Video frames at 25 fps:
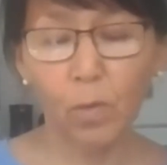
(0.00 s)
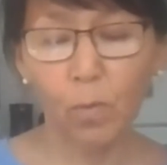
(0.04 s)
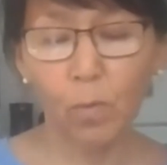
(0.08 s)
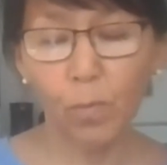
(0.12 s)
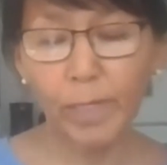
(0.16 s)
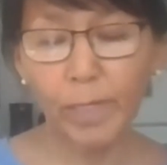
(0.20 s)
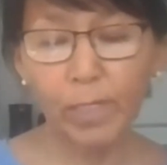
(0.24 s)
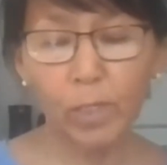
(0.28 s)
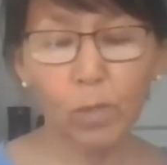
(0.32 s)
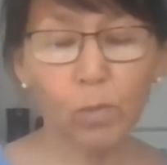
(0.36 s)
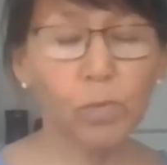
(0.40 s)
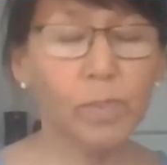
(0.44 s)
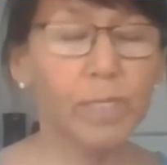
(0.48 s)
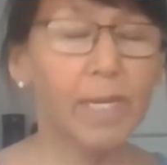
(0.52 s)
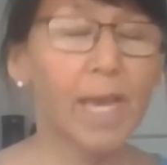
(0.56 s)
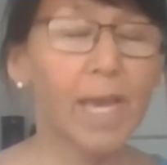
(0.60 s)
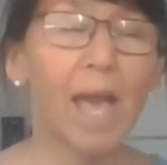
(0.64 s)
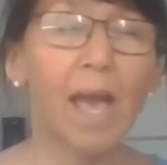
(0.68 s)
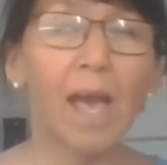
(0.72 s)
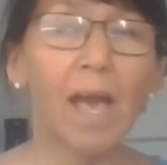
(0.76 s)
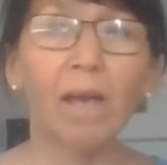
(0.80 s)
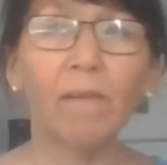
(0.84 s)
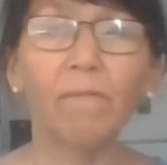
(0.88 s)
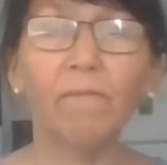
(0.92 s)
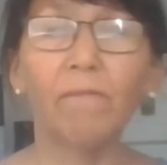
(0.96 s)
we don't
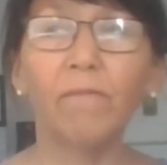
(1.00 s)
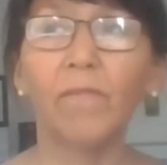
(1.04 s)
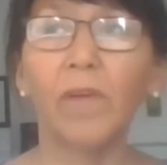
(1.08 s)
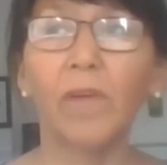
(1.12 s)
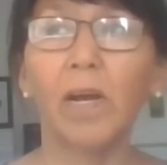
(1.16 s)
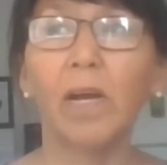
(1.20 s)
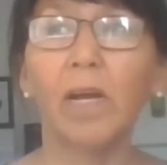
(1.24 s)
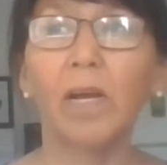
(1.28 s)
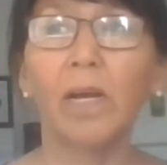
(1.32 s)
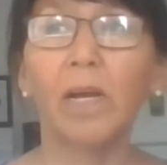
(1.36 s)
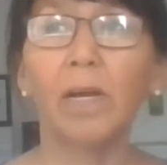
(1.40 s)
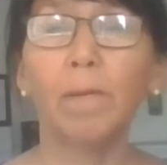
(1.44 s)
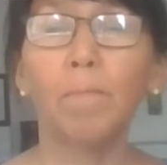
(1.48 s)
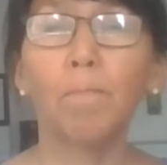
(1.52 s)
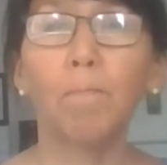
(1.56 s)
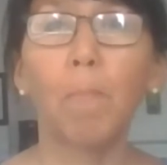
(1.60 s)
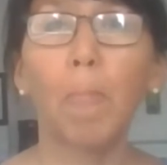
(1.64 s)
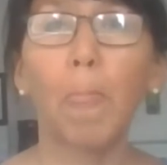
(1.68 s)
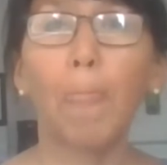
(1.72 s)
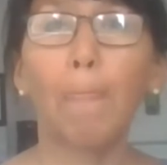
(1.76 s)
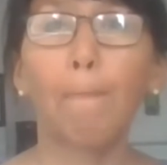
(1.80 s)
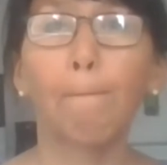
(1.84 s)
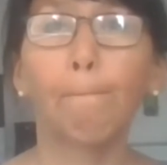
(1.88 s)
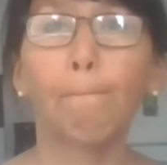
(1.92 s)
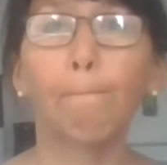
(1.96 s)
have
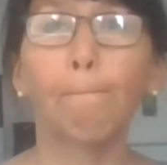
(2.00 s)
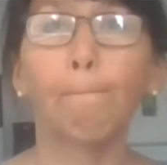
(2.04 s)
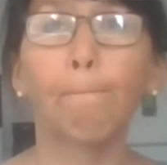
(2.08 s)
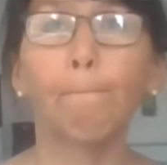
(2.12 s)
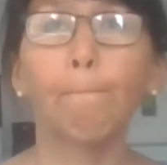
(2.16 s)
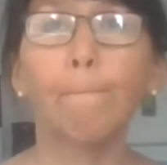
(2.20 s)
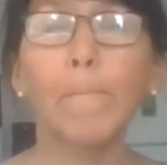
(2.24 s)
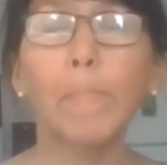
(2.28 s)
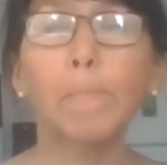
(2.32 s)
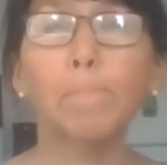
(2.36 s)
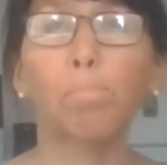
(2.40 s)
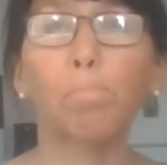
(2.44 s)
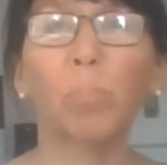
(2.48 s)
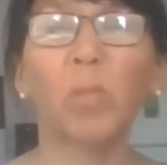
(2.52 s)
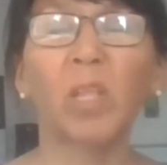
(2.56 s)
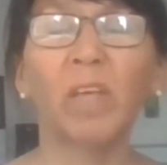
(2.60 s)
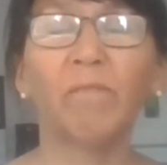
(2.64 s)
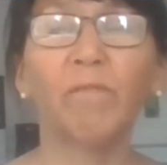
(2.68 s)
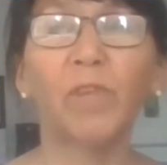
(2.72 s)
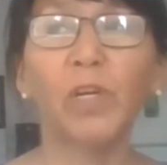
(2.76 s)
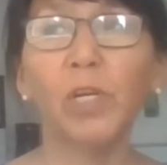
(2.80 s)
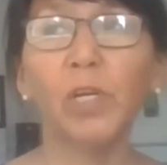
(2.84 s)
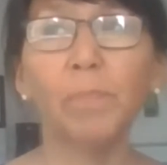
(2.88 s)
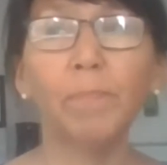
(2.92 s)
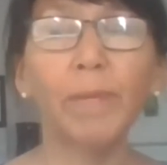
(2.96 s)

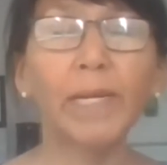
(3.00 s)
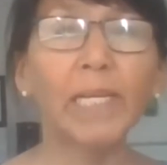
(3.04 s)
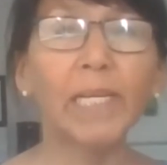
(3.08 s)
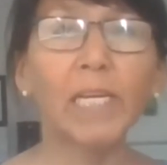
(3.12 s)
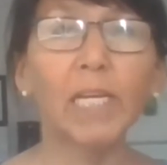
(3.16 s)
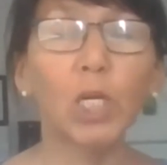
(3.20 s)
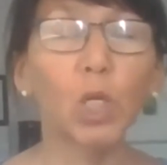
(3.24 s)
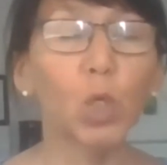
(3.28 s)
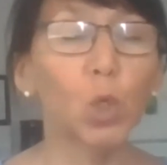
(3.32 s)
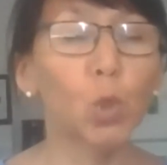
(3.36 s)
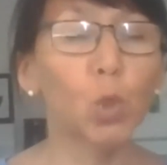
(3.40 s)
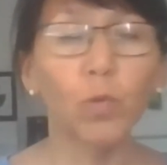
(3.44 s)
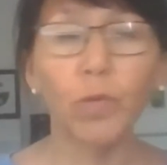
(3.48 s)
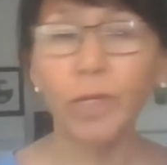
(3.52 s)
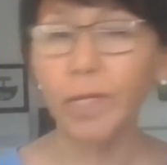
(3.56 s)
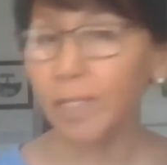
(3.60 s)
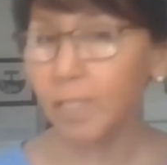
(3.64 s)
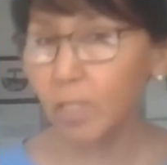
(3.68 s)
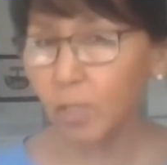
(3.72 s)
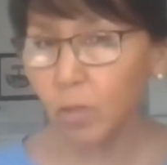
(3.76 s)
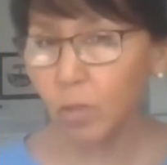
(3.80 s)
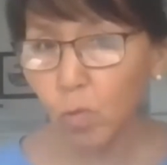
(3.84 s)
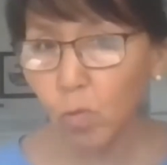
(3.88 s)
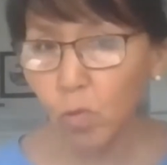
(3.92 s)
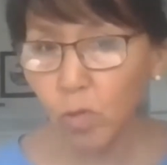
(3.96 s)
very many clothing
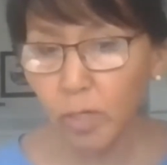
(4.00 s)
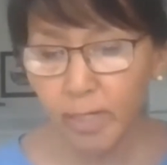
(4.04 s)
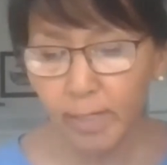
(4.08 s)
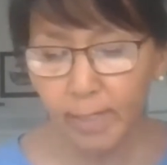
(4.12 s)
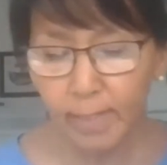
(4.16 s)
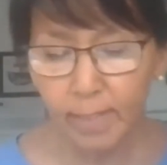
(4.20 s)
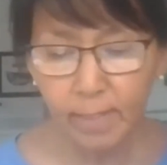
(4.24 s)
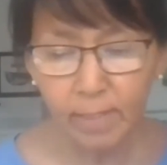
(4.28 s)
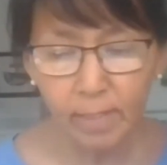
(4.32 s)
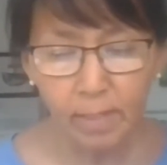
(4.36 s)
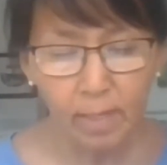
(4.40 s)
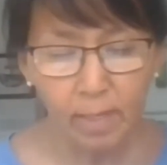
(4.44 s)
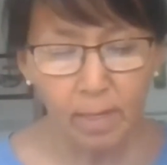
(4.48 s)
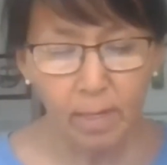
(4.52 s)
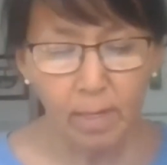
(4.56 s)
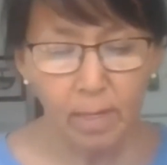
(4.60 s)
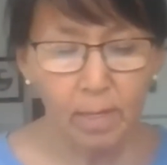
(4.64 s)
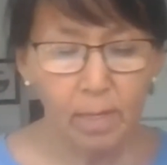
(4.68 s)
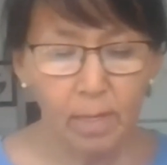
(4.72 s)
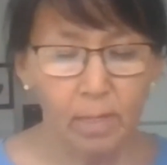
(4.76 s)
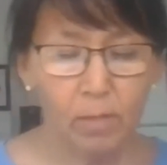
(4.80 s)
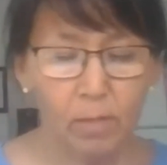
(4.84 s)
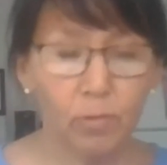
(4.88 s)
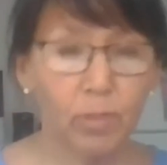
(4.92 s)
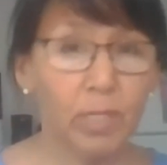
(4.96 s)
stores.
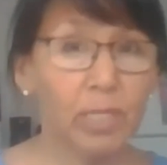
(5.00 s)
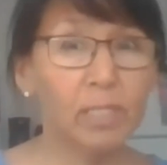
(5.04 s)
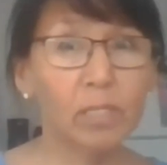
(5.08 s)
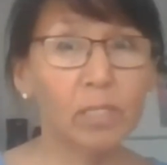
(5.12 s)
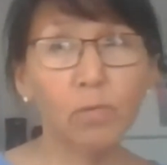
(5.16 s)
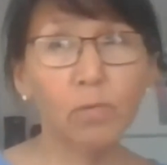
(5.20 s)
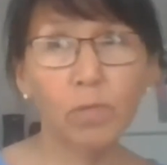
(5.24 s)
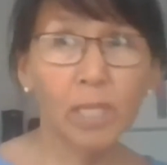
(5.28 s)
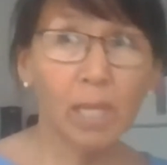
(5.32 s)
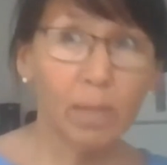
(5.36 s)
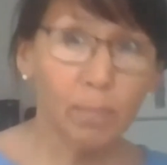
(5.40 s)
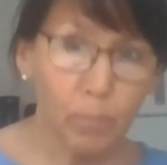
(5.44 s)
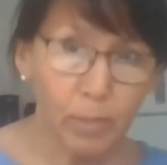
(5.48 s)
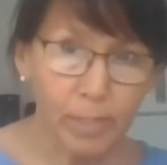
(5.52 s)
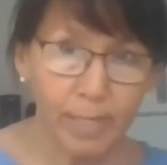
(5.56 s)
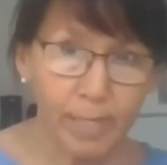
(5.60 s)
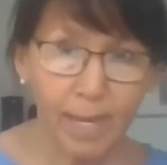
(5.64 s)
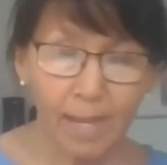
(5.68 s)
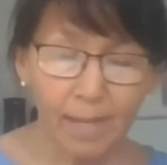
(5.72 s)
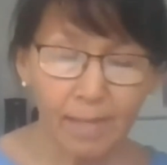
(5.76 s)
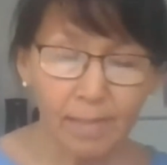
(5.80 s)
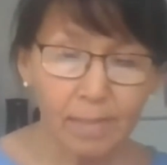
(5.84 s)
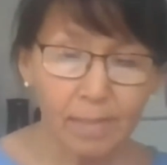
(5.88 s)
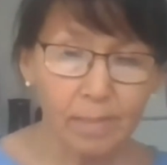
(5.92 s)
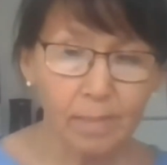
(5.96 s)
You think Sault Ste. Marie
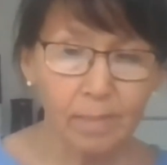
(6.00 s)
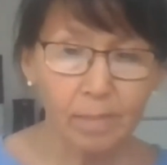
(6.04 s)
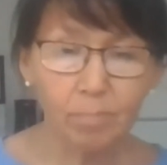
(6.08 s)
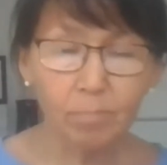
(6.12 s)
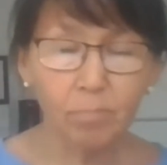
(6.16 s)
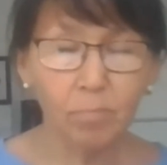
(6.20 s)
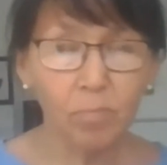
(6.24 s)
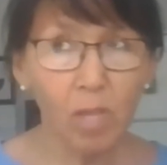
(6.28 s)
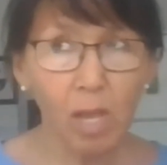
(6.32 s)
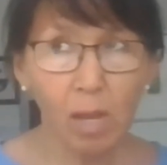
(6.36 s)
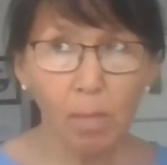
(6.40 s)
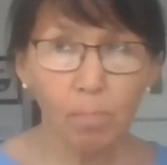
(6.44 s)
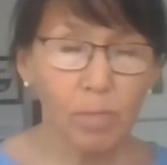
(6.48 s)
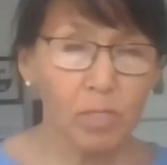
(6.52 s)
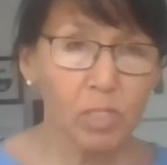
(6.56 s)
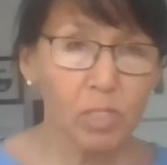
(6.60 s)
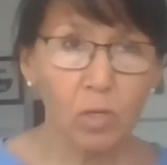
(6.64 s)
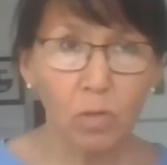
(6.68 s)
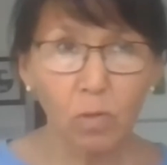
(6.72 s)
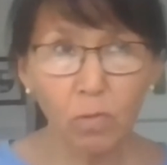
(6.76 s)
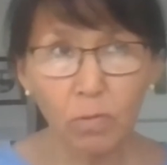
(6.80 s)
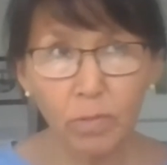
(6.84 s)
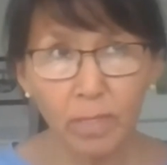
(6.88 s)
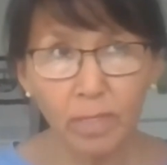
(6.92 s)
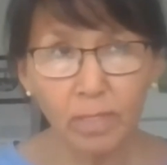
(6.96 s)
has not much
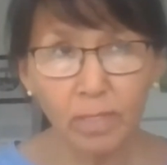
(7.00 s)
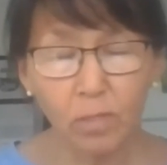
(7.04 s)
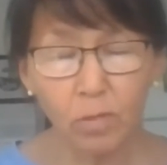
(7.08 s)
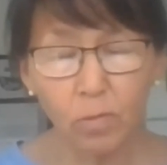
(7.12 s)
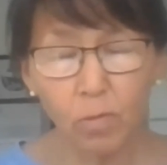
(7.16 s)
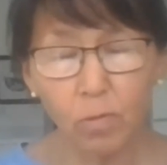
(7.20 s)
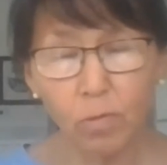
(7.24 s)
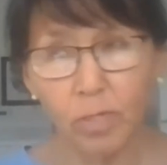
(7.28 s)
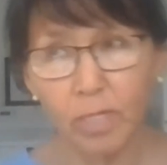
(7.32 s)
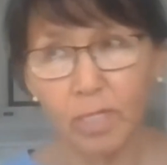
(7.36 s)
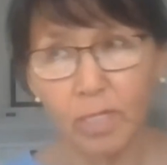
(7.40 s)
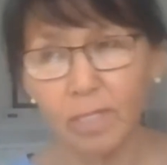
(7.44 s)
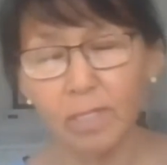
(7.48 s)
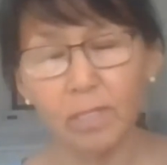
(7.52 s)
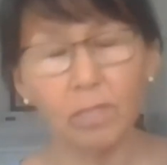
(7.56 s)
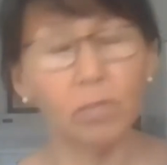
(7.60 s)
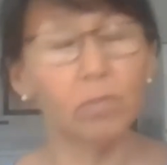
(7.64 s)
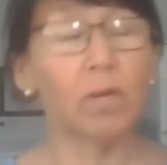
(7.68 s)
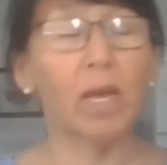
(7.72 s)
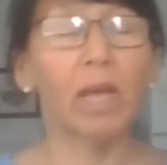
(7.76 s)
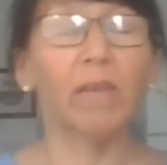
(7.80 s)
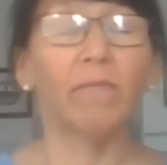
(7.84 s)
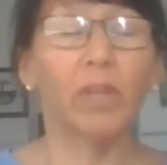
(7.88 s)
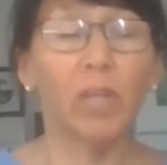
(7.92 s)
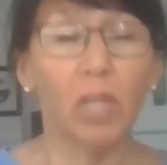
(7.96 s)
clothing stores?
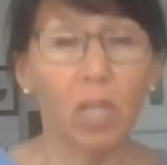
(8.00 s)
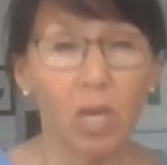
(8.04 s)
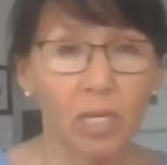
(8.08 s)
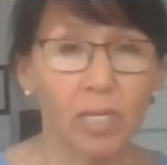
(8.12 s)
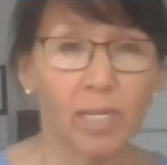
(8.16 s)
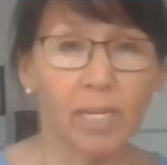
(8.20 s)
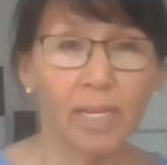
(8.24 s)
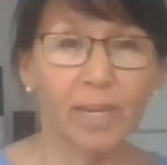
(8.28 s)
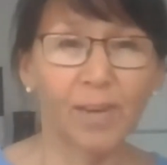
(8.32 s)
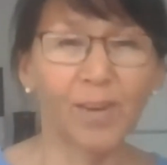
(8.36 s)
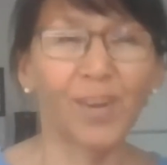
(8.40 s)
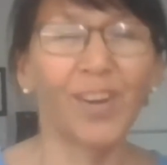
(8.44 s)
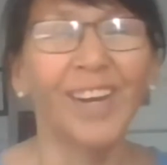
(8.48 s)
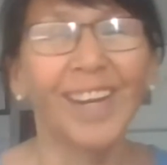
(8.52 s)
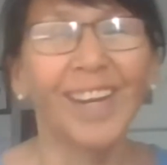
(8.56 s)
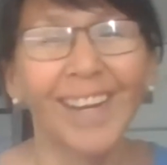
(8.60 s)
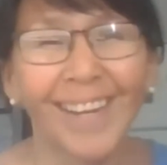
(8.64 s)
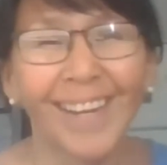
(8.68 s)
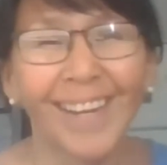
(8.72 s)
You have a lot here.